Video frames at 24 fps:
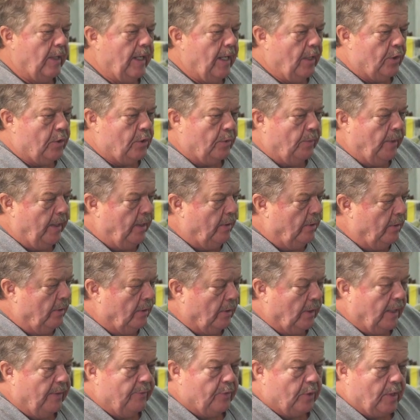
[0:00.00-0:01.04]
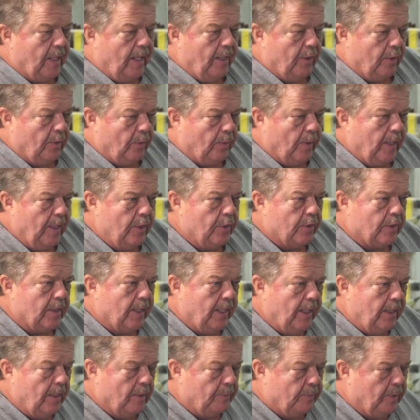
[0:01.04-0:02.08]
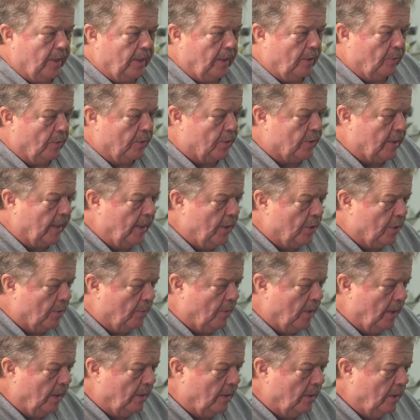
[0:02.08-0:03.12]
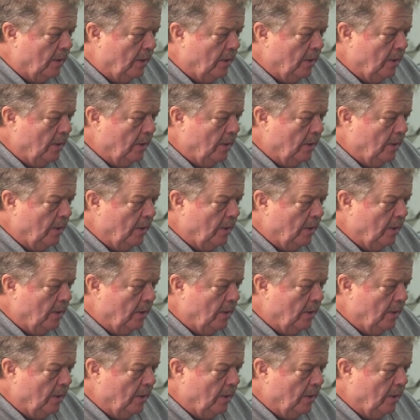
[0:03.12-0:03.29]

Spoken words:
actuator, left side or right side, depending on what side you want.